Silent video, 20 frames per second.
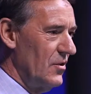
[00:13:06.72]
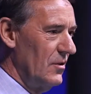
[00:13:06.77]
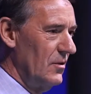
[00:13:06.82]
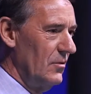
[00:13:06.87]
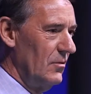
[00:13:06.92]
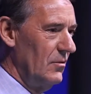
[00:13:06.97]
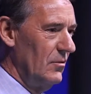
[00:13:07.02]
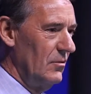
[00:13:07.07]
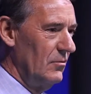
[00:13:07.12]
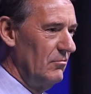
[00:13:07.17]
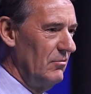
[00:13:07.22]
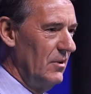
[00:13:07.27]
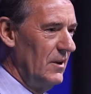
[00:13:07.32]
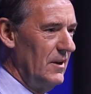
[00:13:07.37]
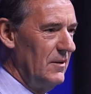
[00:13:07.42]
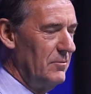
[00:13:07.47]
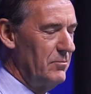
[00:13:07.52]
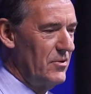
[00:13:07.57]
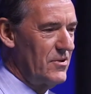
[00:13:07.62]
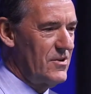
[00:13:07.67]
you
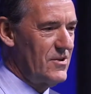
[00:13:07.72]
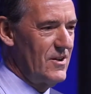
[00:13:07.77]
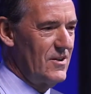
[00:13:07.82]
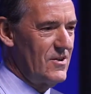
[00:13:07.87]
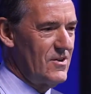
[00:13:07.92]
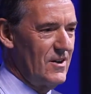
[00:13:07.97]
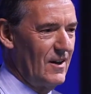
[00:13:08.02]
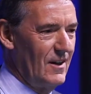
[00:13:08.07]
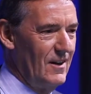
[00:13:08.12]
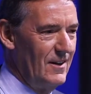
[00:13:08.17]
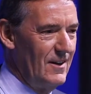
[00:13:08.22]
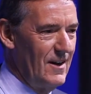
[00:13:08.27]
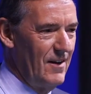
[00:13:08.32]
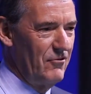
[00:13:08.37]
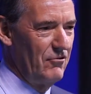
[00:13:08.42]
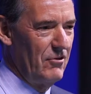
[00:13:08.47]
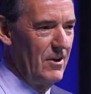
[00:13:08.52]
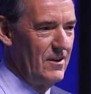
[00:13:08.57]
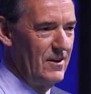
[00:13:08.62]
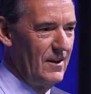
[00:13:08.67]
read persistingly
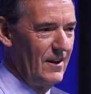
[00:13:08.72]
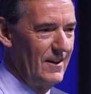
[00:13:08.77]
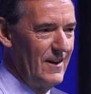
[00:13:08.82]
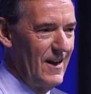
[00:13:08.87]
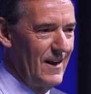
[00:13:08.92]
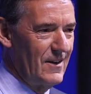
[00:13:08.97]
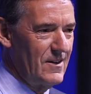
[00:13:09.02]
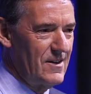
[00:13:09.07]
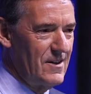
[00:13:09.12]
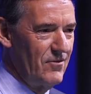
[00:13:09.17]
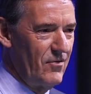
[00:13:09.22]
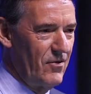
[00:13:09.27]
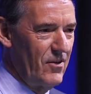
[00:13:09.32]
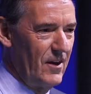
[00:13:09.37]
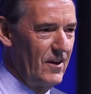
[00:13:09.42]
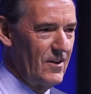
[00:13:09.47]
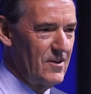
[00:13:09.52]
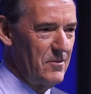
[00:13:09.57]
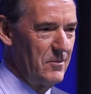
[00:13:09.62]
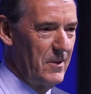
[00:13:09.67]
never-ending negative
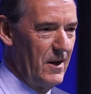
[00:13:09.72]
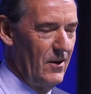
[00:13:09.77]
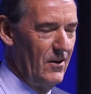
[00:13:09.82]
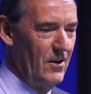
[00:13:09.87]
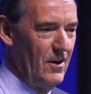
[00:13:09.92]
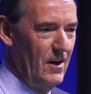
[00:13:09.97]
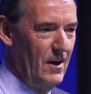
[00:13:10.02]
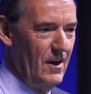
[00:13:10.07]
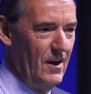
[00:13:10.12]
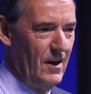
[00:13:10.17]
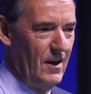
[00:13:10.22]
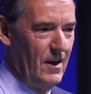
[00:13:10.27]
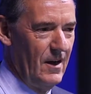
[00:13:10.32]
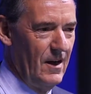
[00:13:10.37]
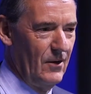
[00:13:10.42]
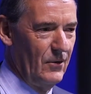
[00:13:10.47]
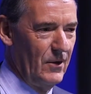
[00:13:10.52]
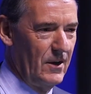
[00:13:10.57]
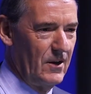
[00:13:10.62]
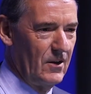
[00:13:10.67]
things about
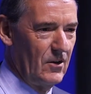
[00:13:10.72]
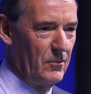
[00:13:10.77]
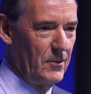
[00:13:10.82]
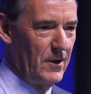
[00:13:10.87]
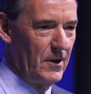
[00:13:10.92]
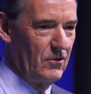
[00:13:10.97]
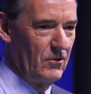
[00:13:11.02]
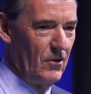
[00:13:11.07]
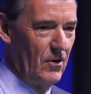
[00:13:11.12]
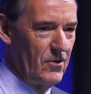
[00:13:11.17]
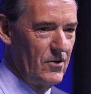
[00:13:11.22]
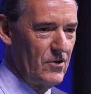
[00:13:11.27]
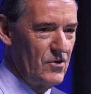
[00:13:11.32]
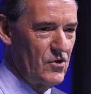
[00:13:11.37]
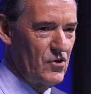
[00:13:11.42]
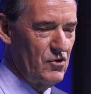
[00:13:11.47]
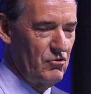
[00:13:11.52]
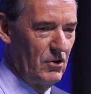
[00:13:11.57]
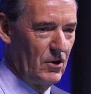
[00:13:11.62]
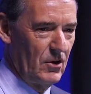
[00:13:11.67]
how economic growth is
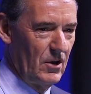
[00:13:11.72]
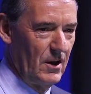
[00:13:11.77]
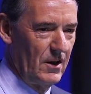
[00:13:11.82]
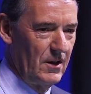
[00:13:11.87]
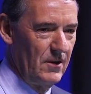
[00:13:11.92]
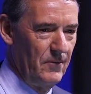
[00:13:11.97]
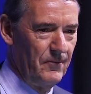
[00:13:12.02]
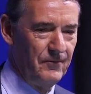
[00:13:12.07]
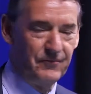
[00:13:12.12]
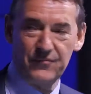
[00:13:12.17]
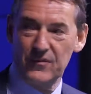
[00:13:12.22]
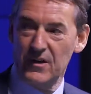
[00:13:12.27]
struggling.